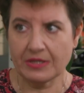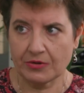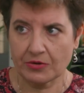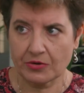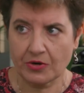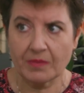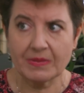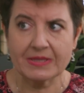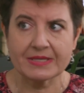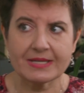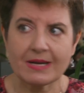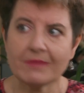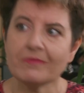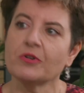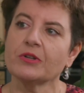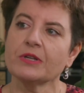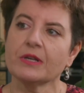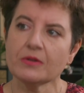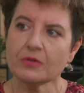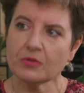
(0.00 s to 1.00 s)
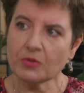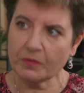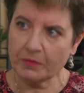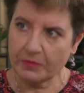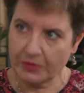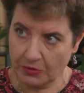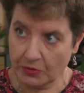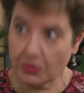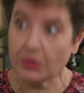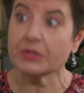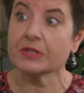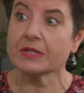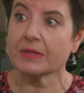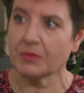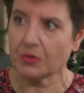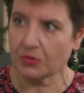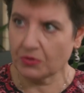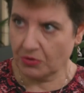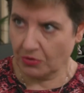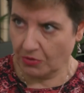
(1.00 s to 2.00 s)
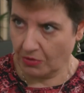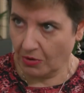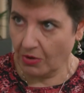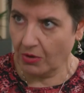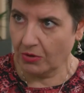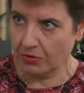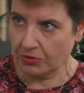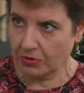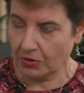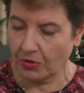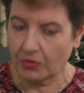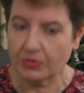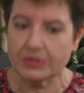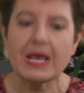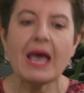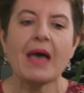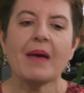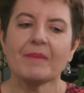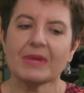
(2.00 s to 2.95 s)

and Roma sub-working group, we contribute to all those.